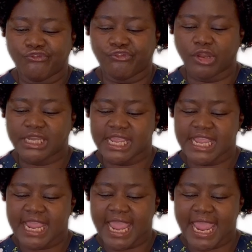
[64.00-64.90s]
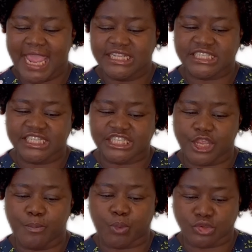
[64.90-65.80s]
For the
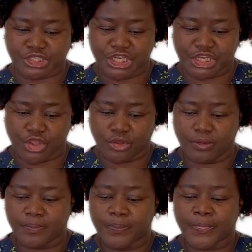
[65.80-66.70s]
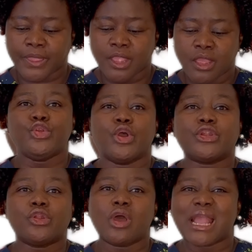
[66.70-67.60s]
ANTT procedure, you are
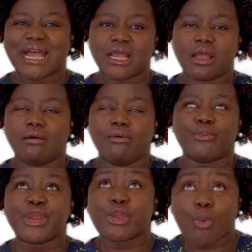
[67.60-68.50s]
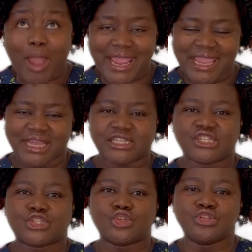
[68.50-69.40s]
no longer required
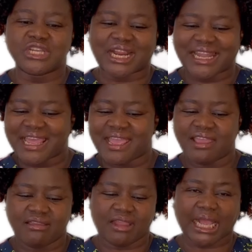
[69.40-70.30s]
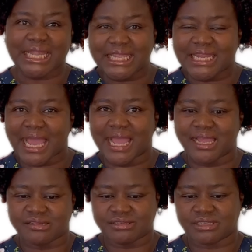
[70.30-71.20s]
to declare clean
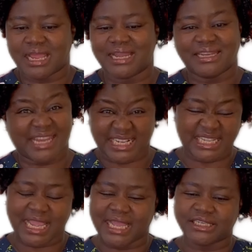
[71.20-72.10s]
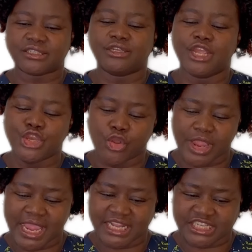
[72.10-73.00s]
hand and dirty hand in your
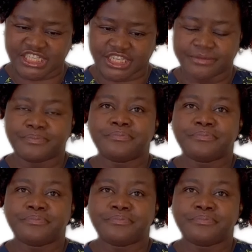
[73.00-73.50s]
ANTT.